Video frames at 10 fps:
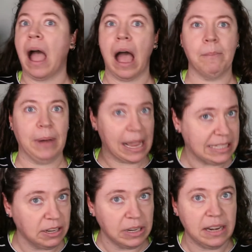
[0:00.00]
But I
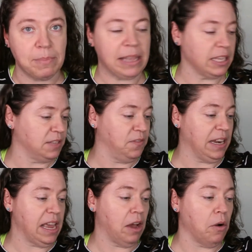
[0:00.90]
still need to make this
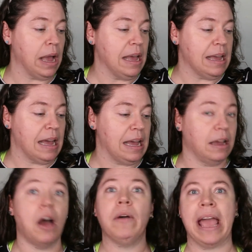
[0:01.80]
video.
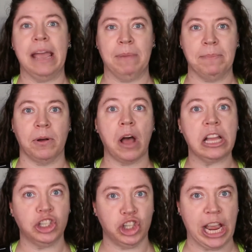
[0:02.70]
Okay, people,
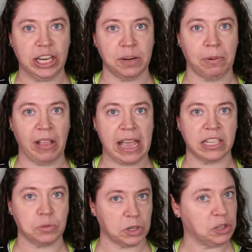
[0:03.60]
change of
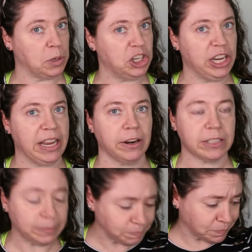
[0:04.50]
plans. We're switching gears.